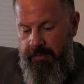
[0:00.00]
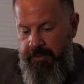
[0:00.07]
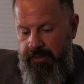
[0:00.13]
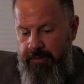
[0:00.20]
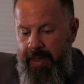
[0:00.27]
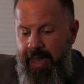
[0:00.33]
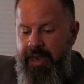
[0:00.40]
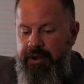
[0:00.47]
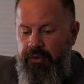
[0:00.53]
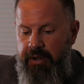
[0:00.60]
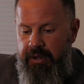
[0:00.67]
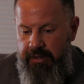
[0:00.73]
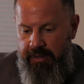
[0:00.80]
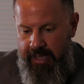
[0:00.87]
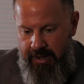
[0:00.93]

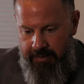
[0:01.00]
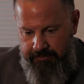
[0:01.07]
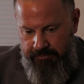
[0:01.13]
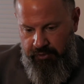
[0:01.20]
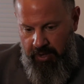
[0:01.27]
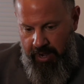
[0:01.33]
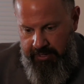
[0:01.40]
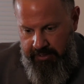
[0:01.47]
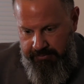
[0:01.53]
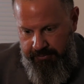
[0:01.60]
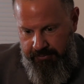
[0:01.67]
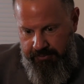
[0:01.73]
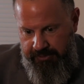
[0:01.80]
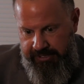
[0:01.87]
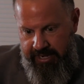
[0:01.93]
battery, and I'm trying to
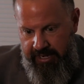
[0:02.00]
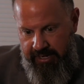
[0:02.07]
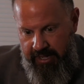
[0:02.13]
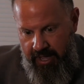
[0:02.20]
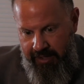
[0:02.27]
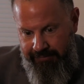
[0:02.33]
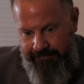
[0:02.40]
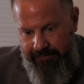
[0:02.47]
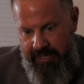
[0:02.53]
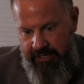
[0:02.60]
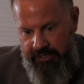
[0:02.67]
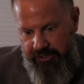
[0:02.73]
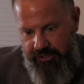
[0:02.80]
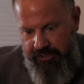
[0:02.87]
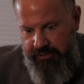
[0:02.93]
set it off, and
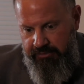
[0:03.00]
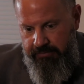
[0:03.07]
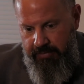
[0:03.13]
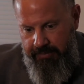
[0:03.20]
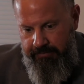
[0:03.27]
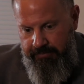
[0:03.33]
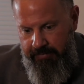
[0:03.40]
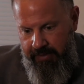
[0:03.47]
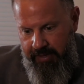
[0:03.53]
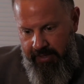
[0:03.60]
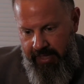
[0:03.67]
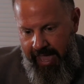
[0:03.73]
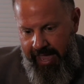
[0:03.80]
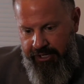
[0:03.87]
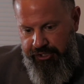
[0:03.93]
it's just
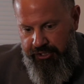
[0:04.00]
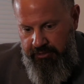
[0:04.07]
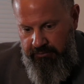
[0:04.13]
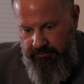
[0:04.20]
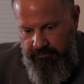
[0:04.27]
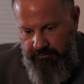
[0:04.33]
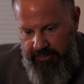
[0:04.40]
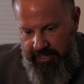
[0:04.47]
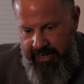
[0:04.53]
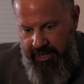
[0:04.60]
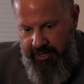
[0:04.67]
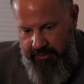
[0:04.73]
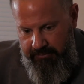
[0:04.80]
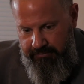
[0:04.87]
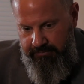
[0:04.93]
action, and
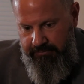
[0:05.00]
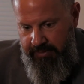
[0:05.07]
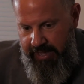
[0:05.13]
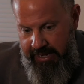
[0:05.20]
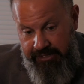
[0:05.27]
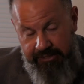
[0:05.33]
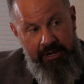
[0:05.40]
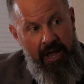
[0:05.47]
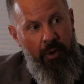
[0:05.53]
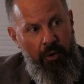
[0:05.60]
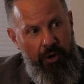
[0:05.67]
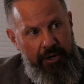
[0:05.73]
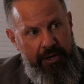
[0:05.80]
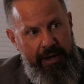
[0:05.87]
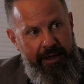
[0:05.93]
and it's not
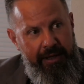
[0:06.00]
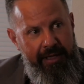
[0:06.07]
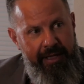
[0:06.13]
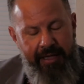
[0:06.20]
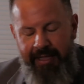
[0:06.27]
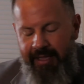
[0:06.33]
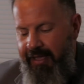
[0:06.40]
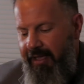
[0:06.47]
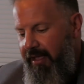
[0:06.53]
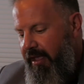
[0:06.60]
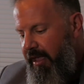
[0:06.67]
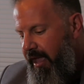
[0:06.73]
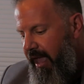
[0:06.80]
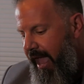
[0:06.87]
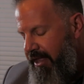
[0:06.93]
working,
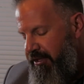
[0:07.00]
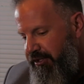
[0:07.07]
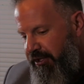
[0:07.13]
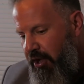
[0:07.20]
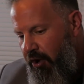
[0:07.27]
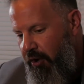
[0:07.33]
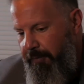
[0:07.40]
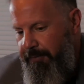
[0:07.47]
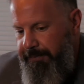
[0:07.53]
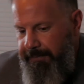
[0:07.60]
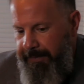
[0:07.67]
and so